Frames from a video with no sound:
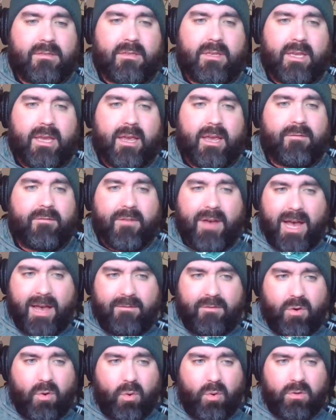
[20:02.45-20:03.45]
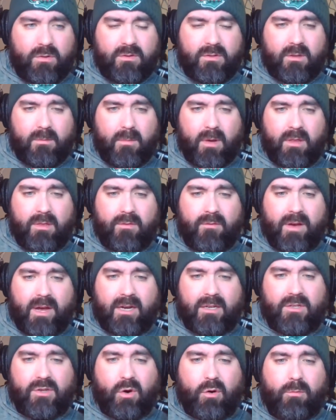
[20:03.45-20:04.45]
He had 5 goals in the month of
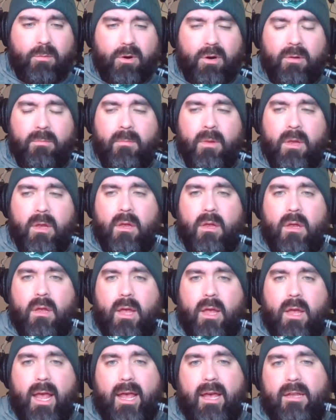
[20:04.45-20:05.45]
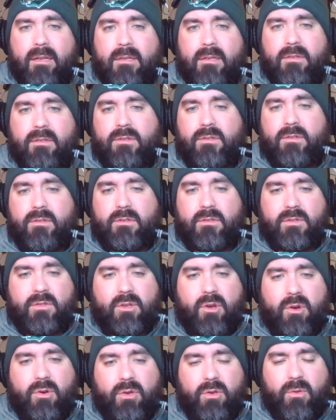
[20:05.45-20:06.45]
October. And
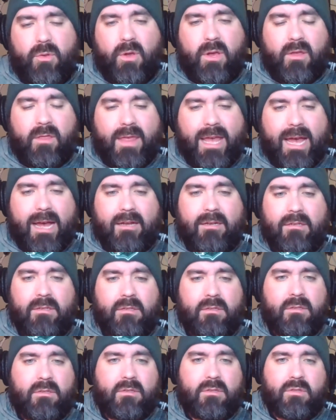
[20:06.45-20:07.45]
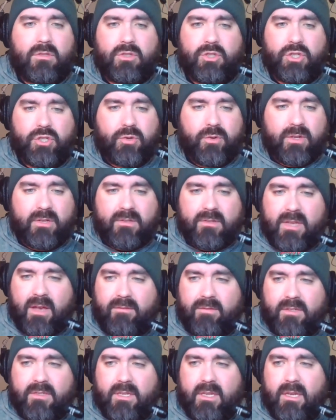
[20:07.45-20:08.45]
so you look at that, shooting
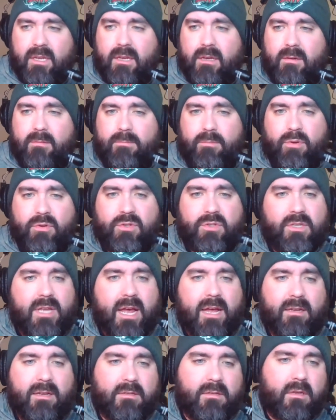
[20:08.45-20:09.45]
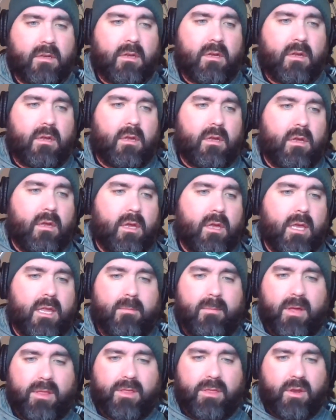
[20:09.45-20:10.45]
17%. In the
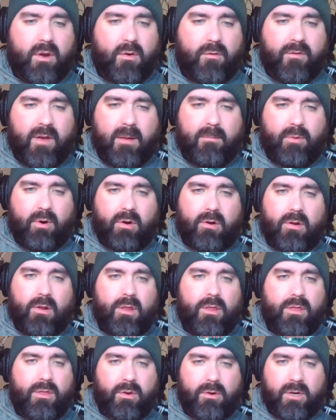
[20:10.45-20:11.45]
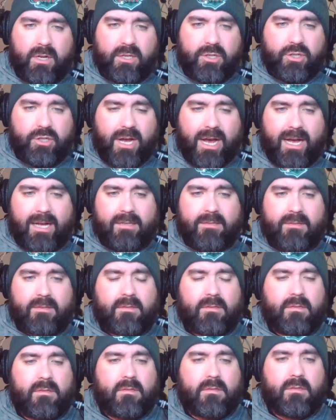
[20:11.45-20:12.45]
month of November, 30
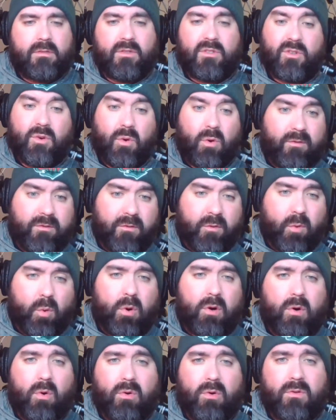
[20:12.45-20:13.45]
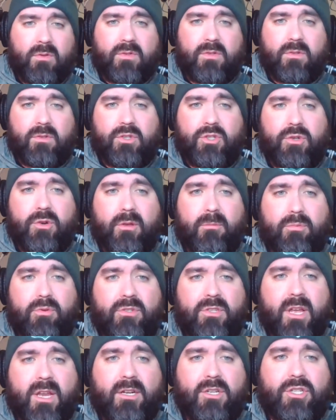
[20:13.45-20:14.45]
shots, scored 4 goals. So shooting
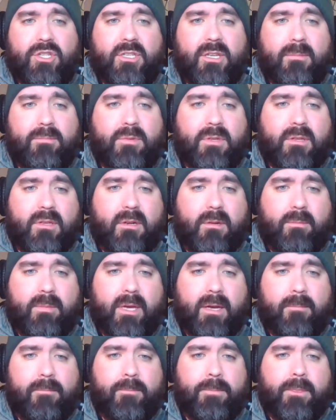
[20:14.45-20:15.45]
percentage dipped a little bit.